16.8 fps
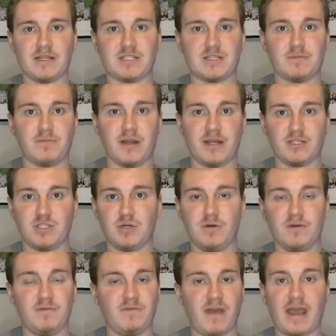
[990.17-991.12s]
Mesenbrink
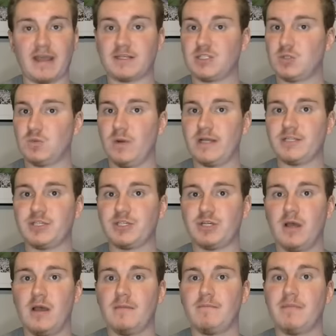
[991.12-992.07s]
do, in fact,
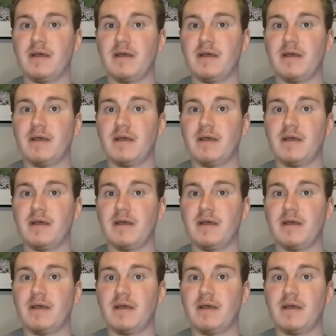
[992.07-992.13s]
switch.